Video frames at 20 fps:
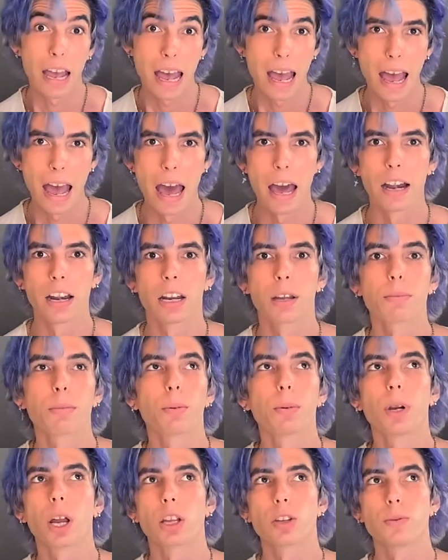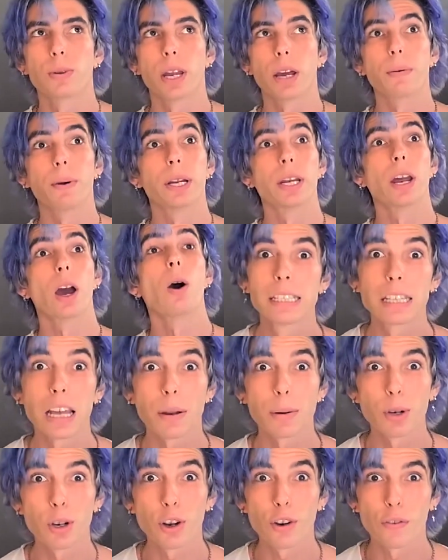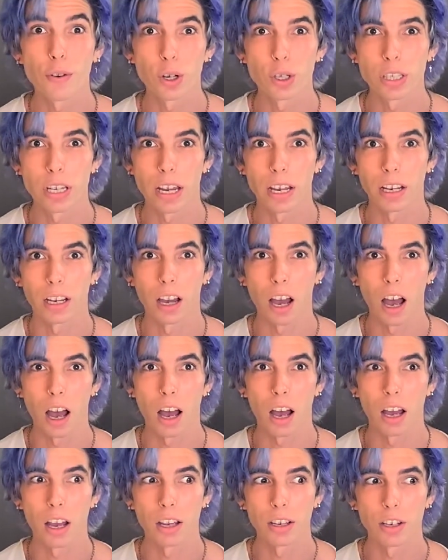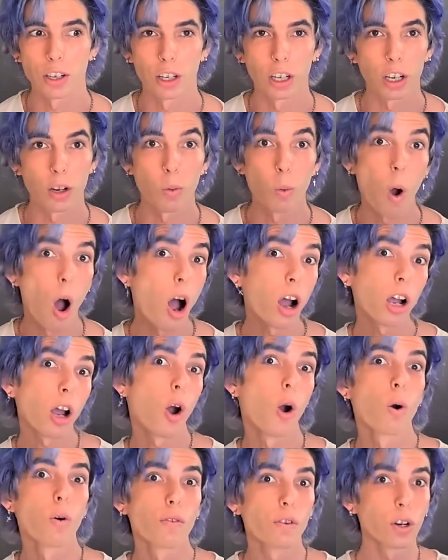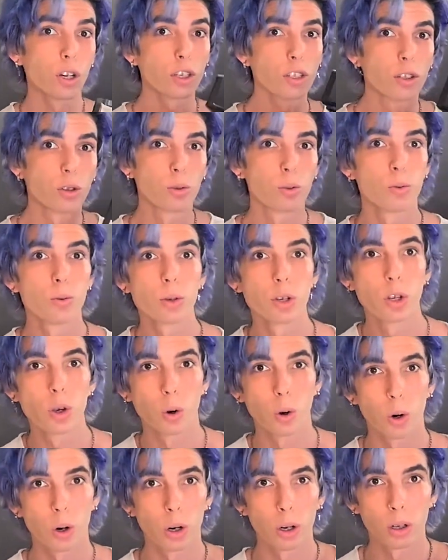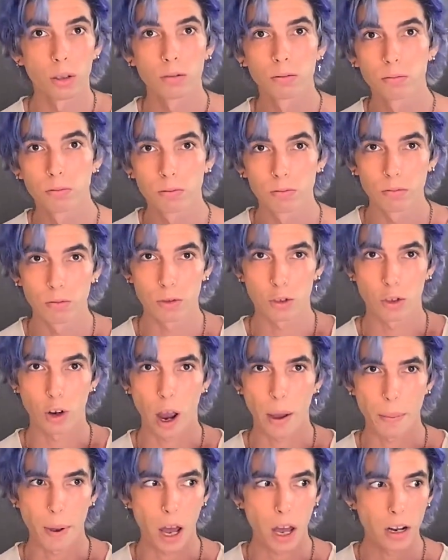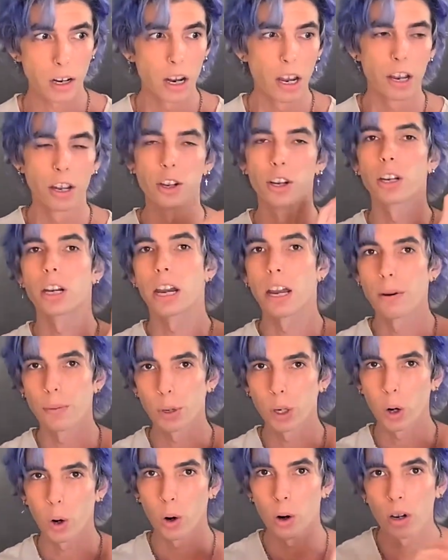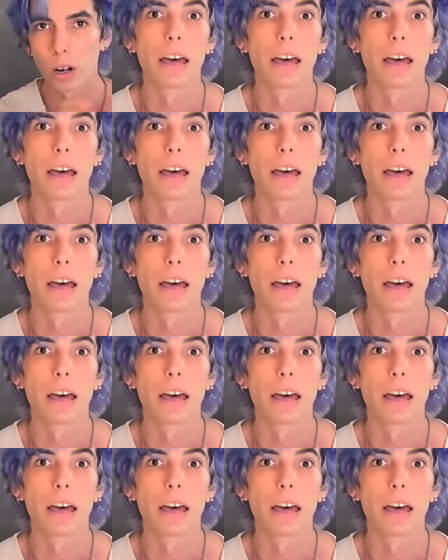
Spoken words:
editing, but we're not doing that right now. It's time to do your first take. You're gonna walk over to your tripod, you're gonna hit record,